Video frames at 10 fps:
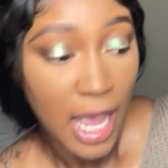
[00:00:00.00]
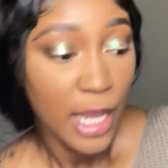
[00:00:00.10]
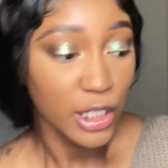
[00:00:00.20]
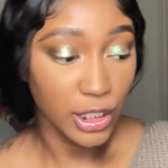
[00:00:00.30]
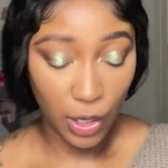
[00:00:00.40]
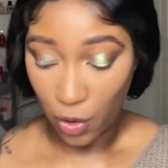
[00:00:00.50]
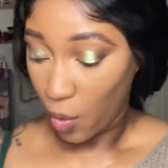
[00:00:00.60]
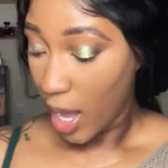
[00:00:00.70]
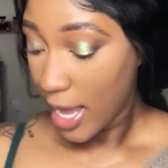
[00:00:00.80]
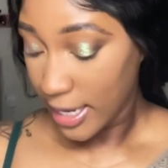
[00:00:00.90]

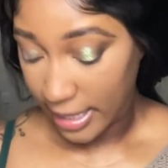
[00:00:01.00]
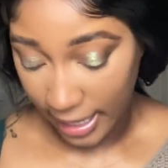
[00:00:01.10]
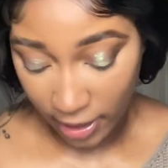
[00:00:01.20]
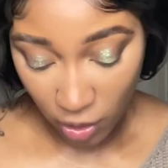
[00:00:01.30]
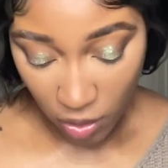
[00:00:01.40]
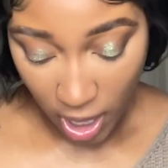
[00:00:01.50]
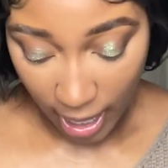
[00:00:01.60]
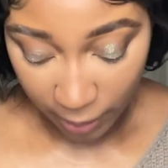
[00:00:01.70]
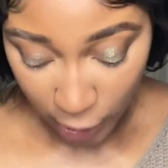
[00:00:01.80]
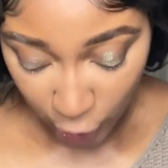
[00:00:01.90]
So now
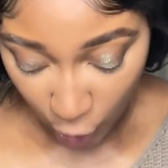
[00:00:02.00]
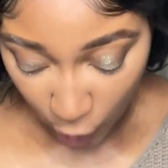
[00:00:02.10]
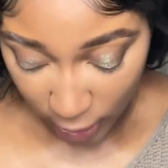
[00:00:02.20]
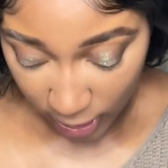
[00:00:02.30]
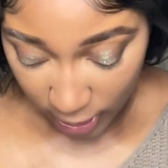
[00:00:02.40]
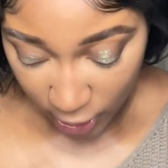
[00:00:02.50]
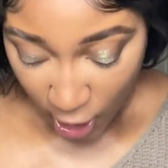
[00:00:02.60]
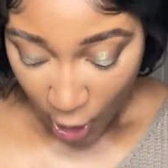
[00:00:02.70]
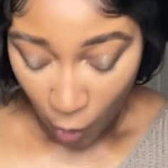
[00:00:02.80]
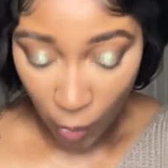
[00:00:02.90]
I'm gonna go in
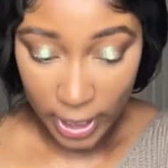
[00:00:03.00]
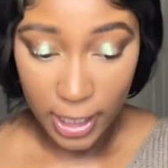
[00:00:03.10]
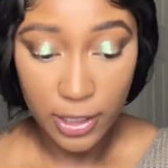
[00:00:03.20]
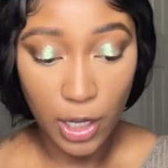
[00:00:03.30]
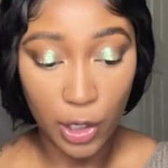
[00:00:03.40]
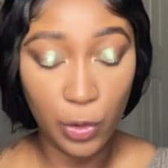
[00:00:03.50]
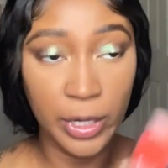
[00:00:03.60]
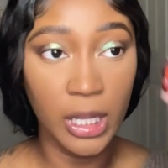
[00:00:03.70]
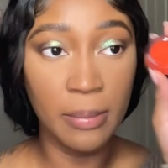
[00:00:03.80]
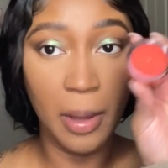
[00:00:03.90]
with a
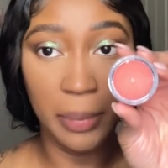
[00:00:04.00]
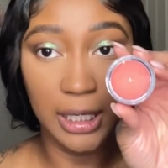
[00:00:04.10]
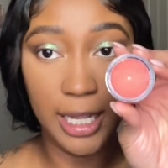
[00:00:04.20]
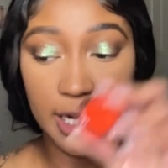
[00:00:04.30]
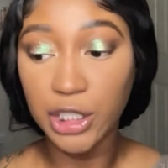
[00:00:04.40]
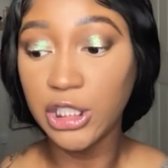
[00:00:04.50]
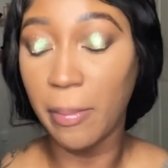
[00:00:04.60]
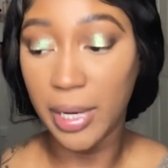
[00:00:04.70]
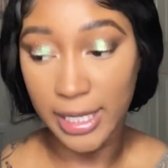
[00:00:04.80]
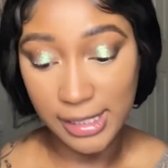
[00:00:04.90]
cream blush,
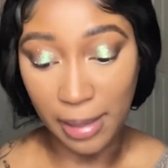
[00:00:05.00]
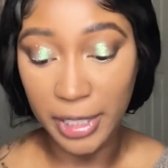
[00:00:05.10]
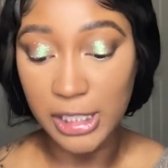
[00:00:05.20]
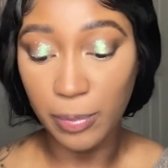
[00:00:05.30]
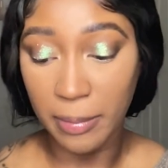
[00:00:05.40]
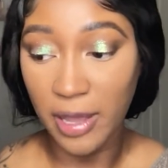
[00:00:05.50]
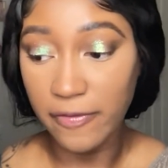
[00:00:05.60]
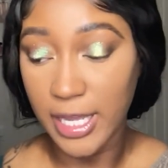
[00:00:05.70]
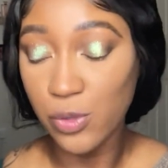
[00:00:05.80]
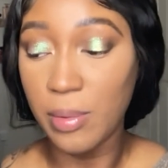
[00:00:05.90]
but I'm gonna spray my
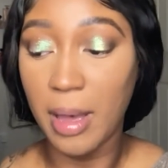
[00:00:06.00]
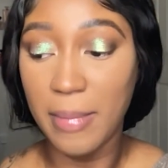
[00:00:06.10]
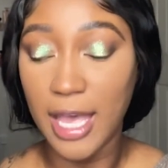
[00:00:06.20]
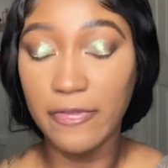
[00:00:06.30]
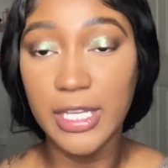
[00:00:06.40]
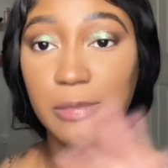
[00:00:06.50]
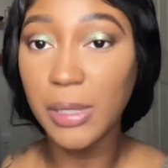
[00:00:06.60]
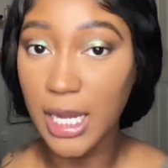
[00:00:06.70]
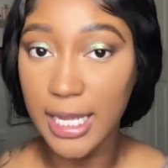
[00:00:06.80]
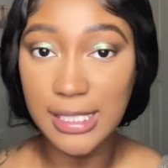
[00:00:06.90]
face with my Matte Fix
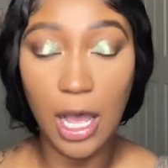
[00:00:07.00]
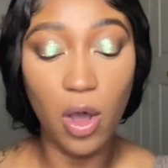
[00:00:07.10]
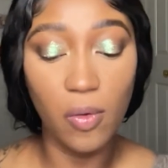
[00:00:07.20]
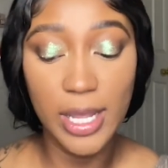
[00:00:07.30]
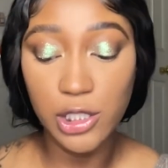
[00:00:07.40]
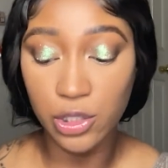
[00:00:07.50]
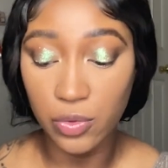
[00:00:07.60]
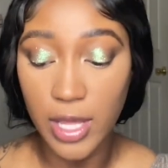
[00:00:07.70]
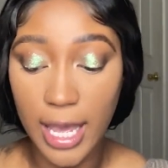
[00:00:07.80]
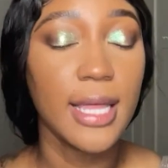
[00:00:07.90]
Plus. I always do
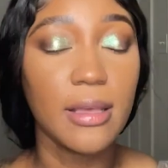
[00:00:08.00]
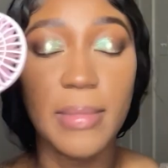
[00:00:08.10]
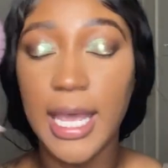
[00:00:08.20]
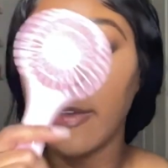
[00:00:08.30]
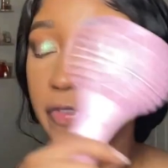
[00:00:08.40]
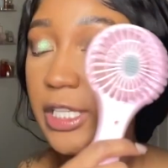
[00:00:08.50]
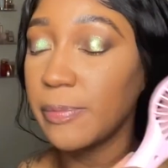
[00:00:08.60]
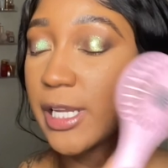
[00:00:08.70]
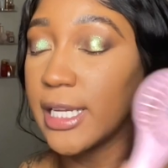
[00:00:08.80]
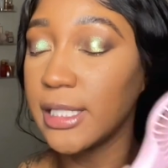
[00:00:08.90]
that. The Matte Fix
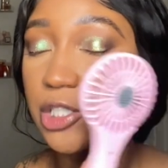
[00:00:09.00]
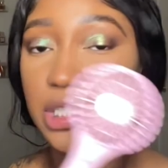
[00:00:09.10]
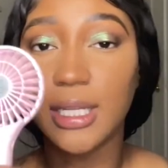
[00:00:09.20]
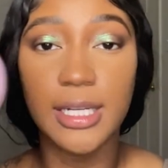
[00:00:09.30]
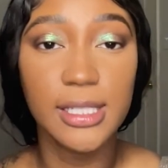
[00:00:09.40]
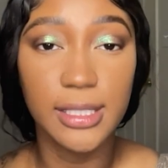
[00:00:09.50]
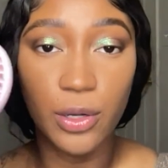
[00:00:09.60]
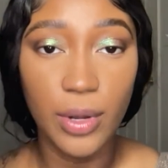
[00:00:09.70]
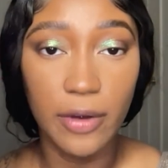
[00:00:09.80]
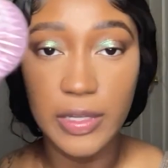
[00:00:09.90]
Plus is just gonna
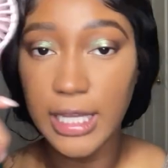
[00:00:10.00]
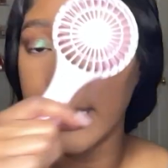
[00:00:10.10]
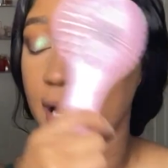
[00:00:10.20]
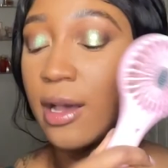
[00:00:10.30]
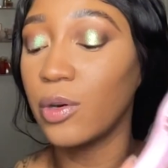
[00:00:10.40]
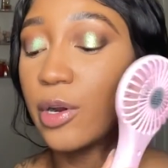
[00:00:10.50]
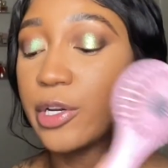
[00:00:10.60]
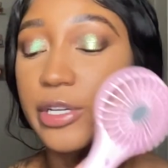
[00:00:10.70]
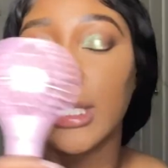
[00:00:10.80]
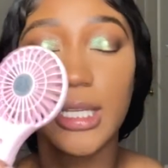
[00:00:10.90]
settle everything down on
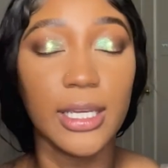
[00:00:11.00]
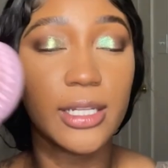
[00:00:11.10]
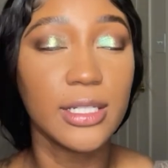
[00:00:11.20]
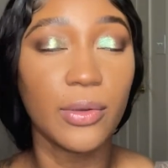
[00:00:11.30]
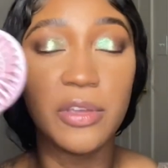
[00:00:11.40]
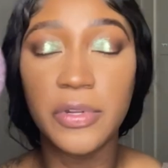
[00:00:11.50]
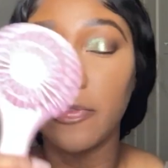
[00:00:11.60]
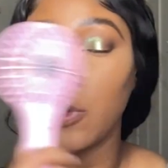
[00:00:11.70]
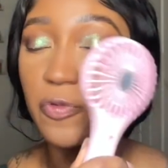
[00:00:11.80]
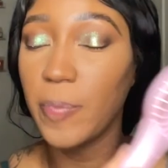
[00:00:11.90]
your skin. So even
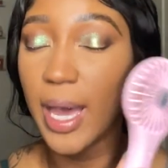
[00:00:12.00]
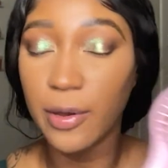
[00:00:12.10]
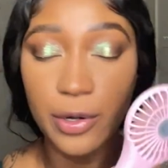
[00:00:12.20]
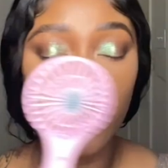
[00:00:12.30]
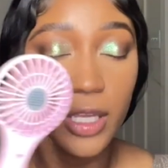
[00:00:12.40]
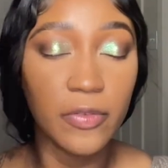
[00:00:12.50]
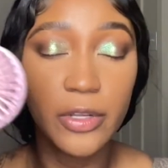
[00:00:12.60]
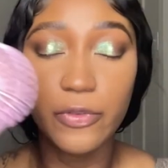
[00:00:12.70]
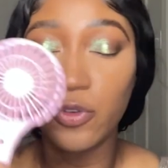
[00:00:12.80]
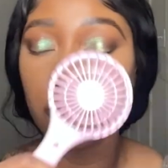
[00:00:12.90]
if you've powdered, even
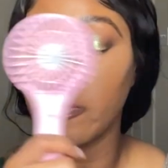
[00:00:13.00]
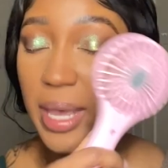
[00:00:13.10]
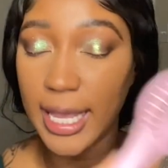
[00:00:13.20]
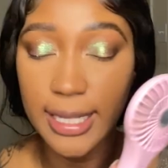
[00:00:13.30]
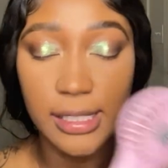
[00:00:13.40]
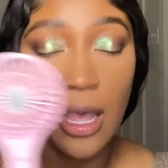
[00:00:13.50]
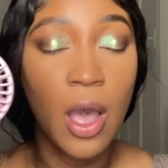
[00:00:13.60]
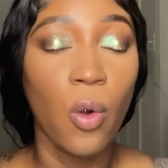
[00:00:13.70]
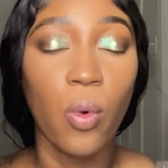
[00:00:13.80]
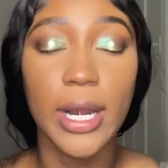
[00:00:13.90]
if you've baked,
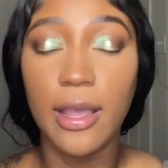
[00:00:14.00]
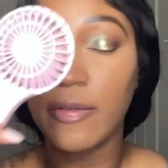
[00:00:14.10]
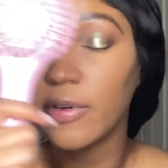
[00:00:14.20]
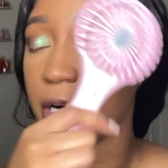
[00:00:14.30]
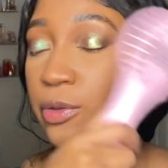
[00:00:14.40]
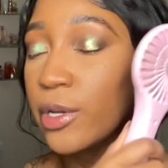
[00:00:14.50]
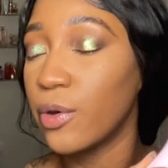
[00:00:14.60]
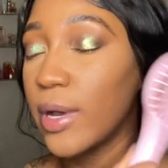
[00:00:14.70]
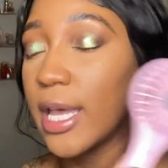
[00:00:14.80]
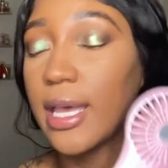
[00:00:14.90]
whatever, you can
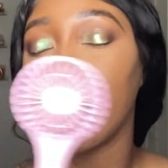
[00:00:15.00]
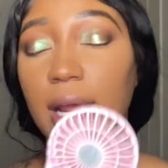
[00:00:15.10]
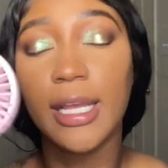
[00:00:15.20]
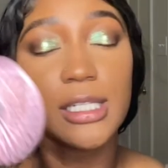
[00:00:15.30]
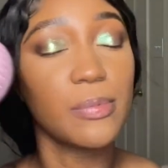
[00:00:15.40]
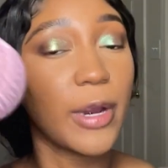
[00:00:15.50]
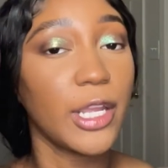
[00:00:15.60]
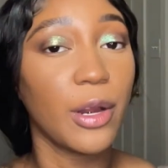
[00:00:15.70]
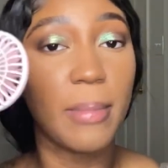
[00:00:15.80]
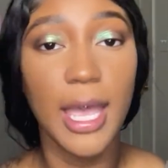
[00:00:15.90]
go ahead and spray
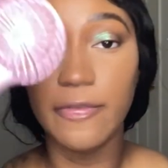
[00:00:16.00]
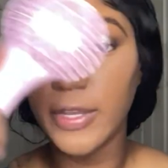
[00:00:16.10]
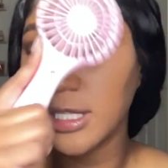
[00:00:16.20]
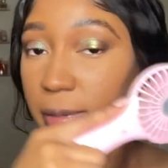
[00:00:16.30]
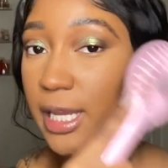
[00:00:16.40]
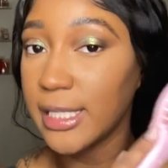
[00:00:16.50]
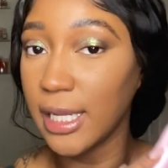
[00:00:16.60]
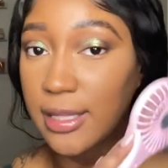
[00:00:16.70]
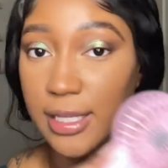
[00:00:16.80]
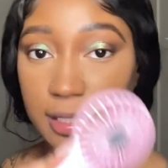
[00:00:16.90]
your Matte Fix Plus
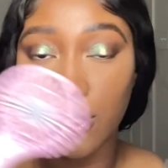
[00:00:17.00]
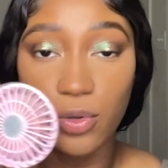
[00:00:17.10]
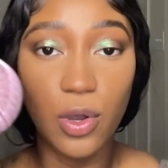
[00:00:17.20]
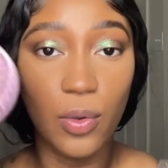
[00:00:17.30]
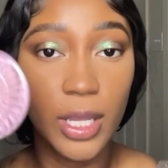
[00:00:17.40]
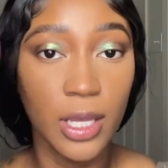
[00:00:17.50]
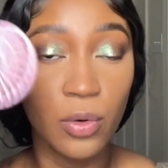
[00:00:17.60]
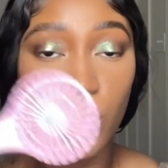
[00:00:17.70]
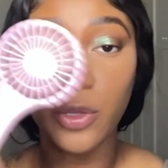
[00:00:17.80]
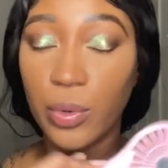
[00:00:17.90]
and then still go
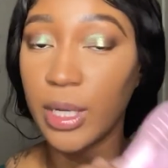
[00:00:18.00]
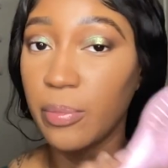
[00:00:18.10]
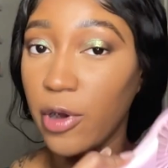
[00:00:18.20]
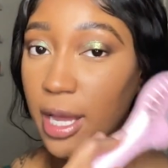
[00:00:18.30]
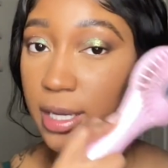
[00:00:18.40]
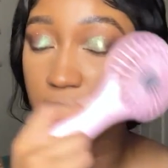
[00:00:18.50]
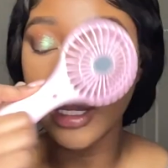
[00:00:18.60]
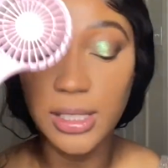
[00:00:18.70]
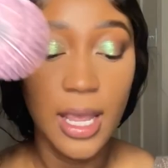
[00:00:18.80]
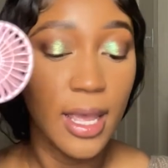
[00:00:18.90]
in with cream
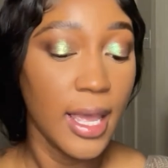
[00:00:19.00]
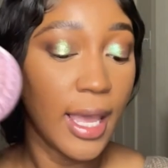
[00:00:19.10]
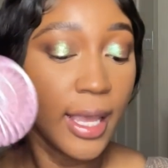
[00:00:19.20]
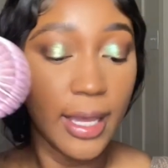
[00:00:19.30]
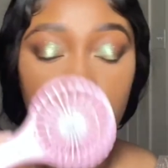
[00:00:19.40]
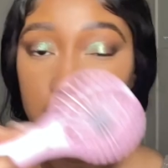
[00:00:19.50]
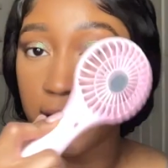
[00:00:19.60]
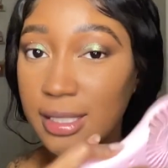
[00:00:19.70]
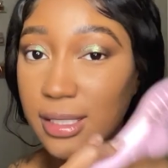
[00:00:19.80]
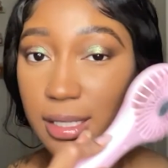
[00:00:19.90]
products. And it's
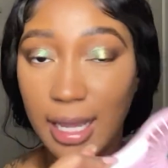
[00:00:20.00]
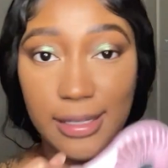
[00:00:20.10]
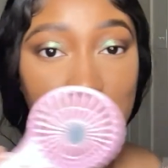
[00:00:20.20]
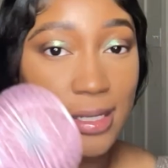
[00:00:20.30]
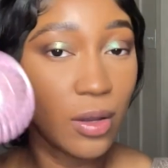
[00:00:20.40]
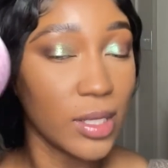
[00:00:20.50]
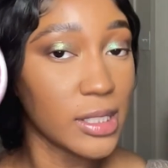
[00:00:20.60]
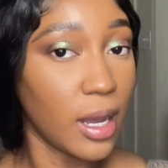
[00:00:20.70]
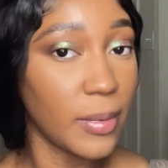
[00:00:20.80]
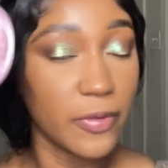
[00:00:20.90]
gonna sit nicely on
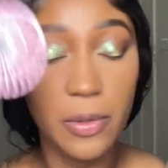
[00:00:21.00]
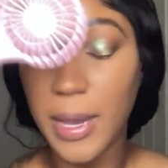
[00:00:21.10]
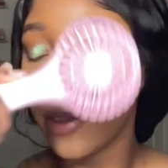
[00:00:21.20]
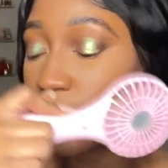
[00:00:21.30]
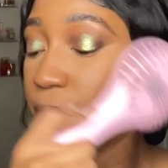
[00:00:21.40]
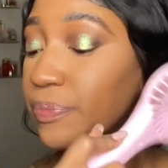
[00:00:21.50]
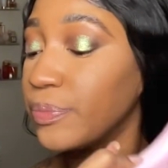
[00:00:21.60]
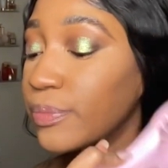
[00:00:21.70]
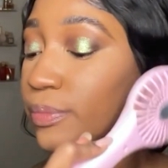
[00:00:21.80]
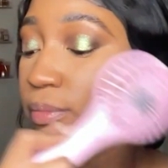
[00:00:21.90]
top of the powder.
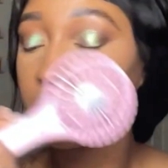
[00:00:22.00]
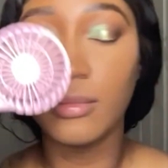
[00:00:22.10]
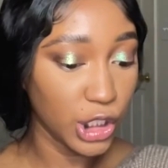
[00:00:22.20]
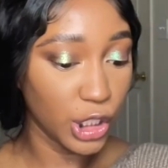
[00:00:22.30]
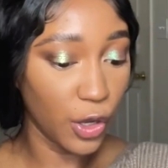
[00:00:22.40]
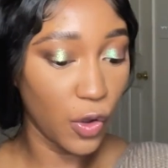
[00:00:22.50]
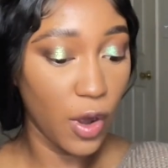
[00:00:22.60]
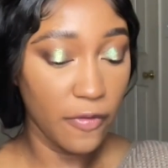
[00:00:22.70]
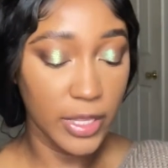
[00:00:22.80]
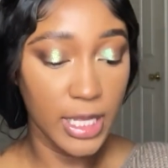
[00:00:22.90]
So
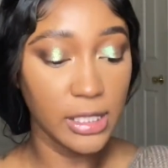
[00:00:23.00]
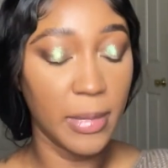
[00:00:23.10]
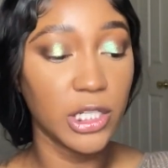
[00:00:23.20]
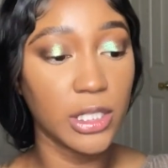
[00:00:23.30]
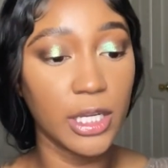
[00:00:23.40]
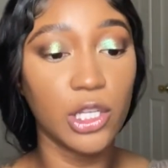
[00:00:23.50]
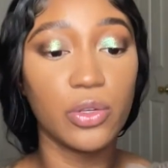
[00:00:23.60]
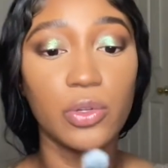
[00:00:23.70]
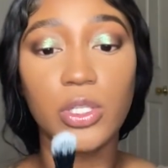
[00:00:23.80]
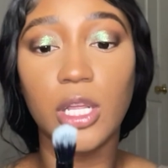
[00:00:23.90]
for this, I'm actually going to
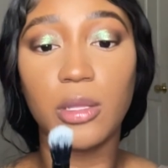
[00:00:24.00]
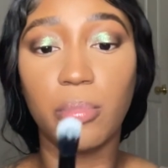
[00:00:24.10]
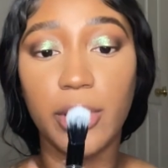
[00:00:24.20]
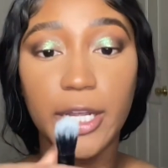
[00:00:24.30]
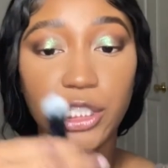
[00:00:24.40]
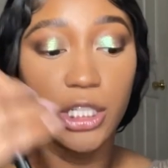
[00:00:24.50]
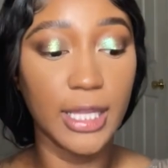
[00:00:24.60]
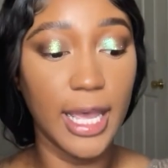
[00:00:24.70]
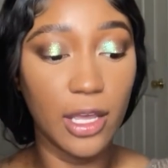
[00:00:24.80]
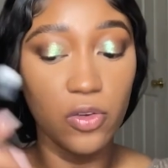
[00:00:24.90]
use the brush
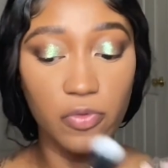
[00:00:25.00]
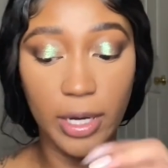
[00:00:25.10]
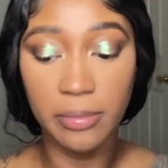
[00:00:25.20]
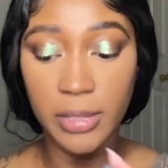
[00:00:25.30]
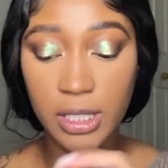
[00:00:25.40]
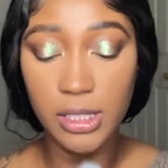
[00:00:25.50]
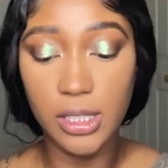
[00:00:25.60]
that e.l.f. recommends.